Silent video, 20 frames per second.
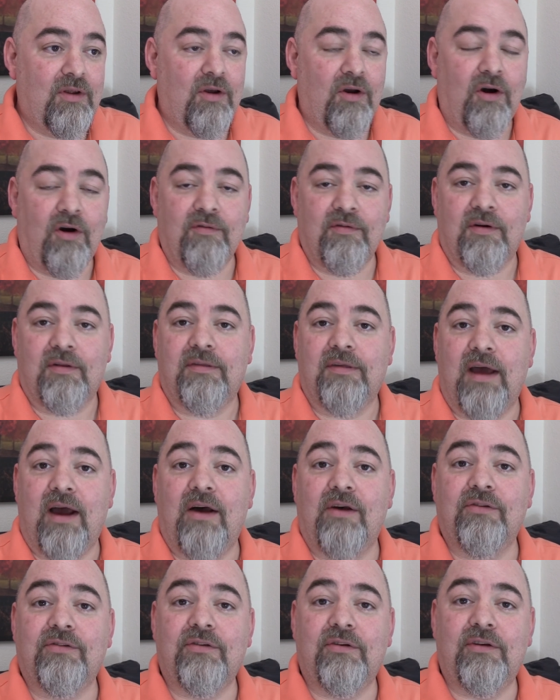over
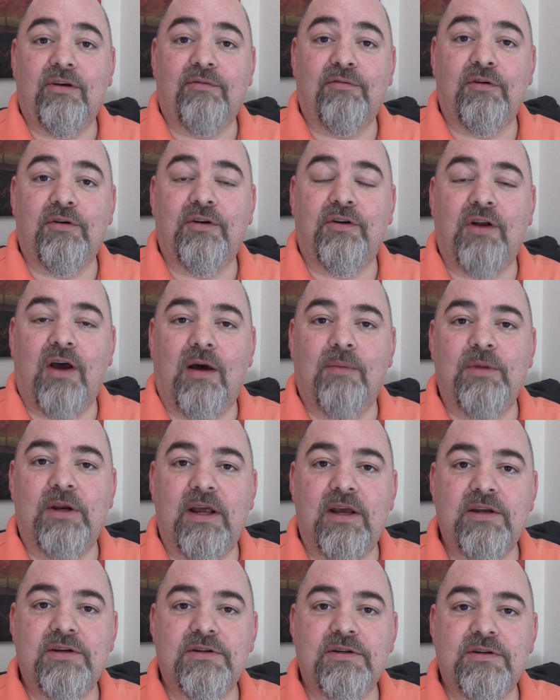1,000 different
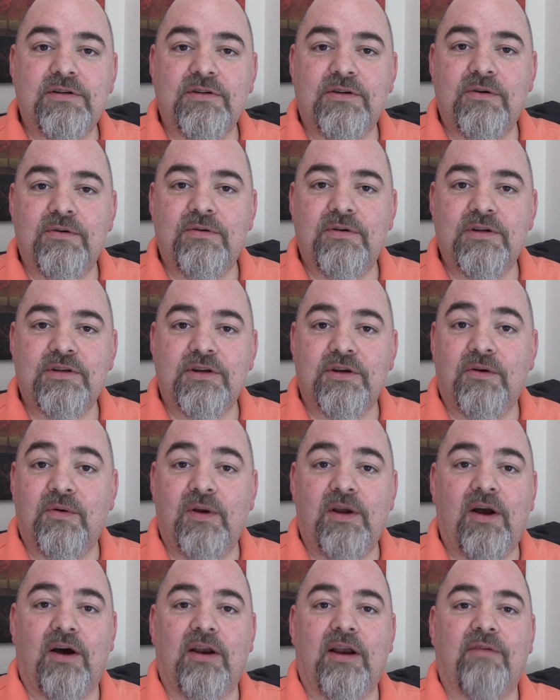denominations who
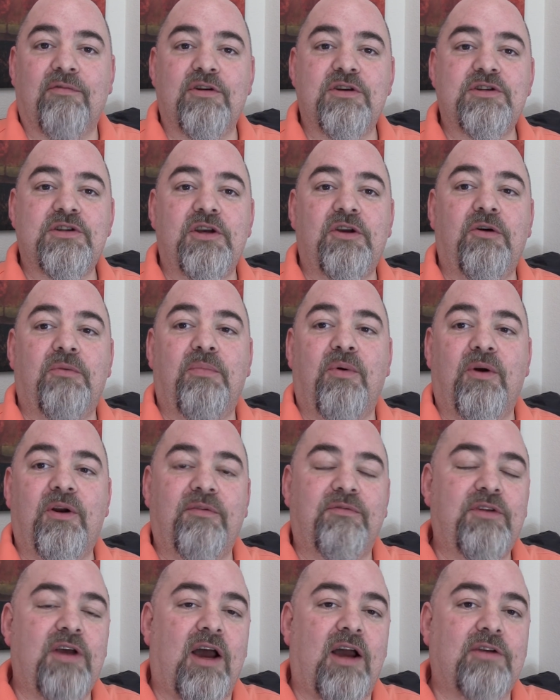disagree on every single point
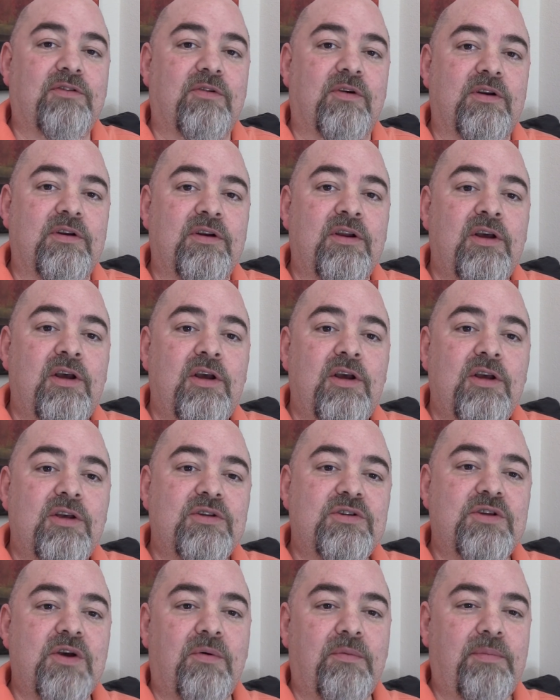of doctrine.
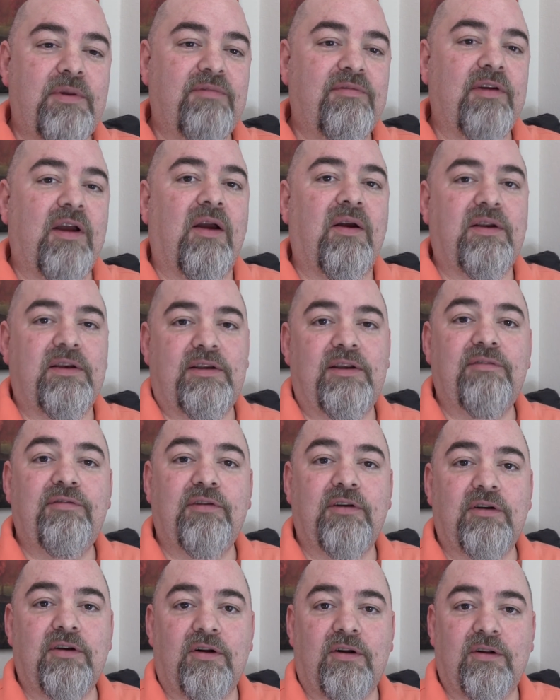So it'd be very
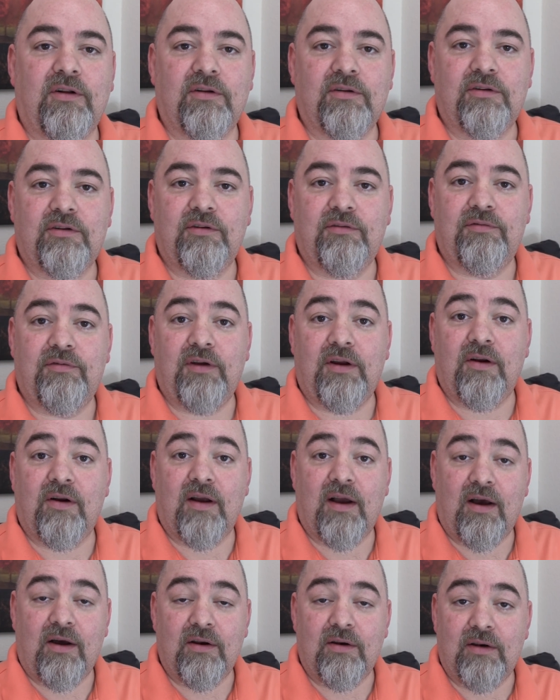difficult to
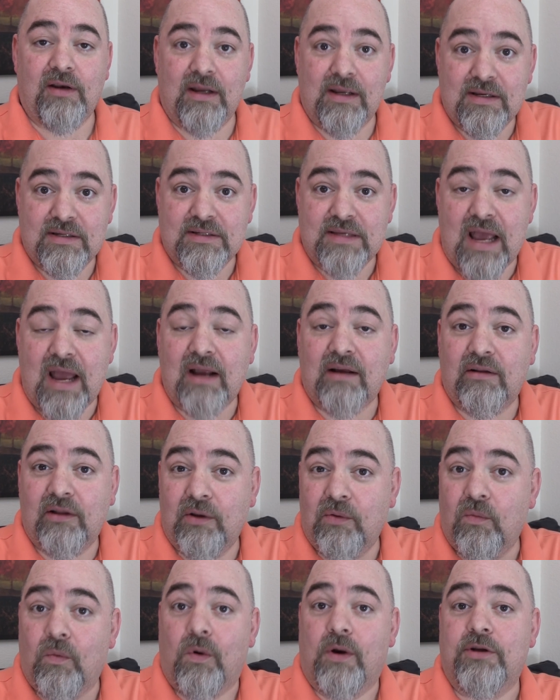figure out
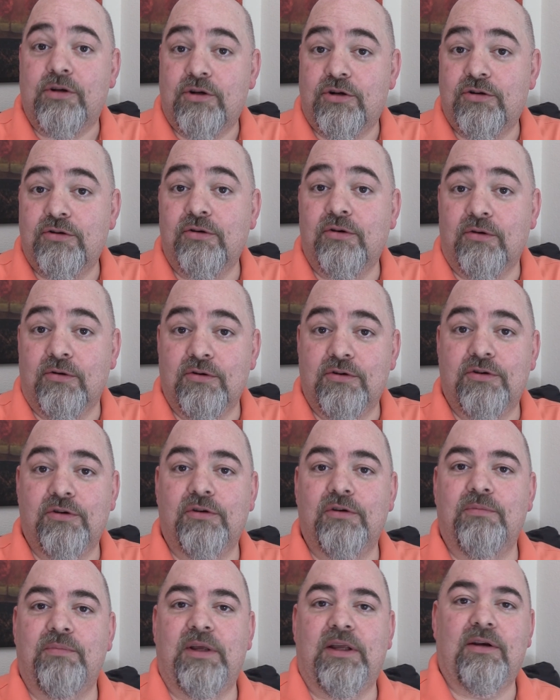exactly what should or
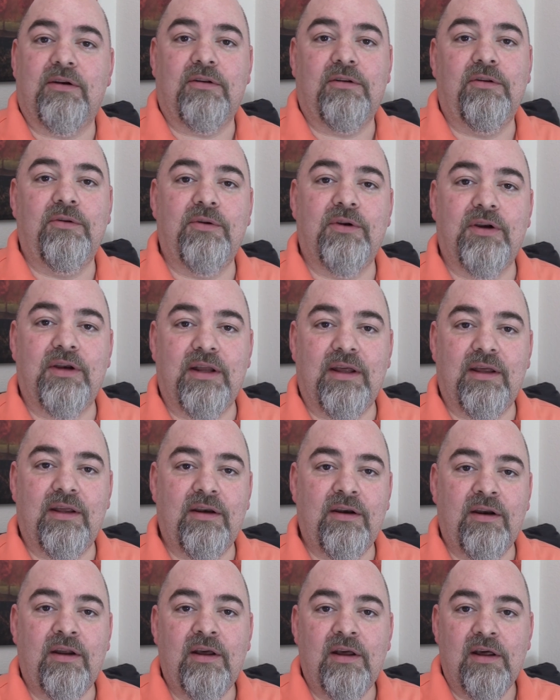shouldn't be included
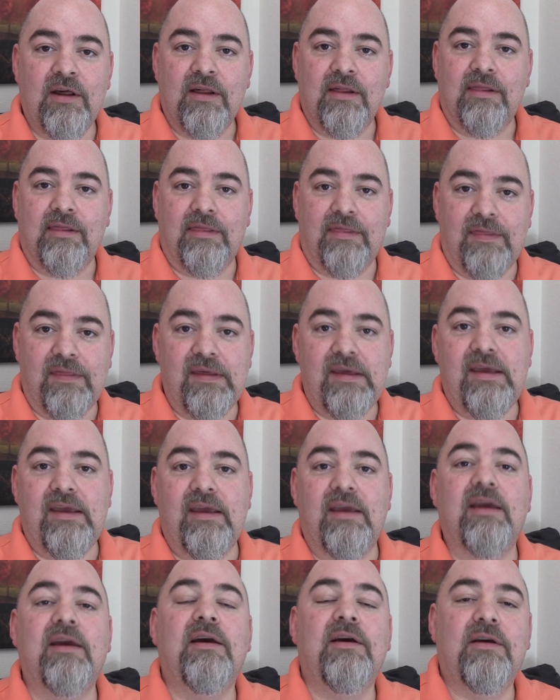in
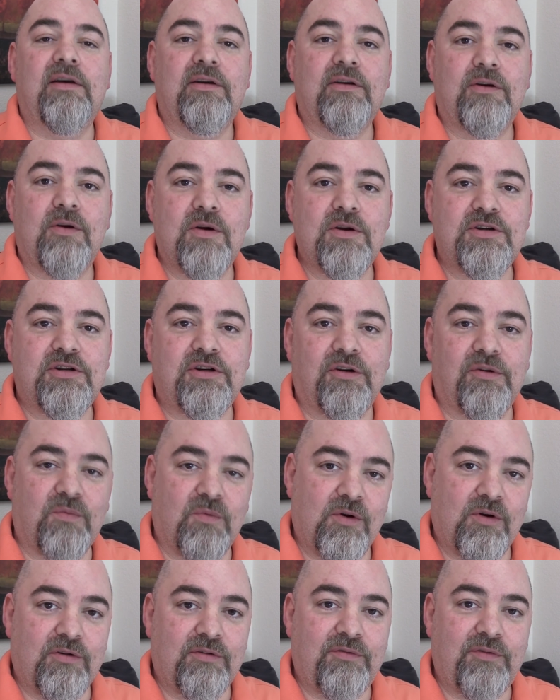the Christian
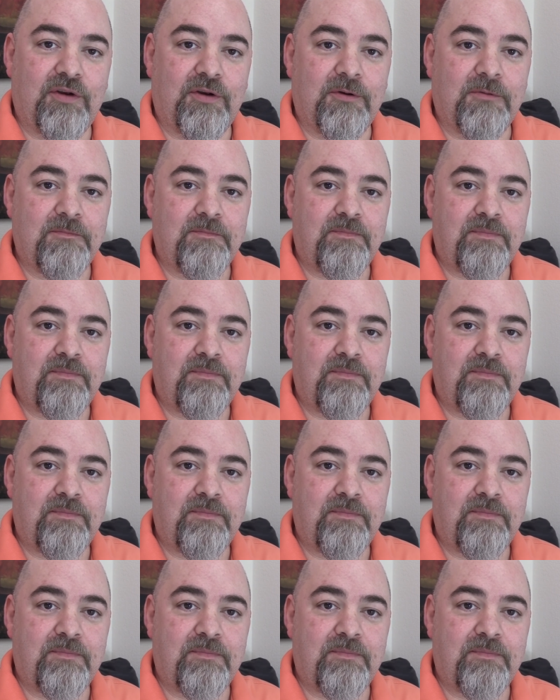worldview.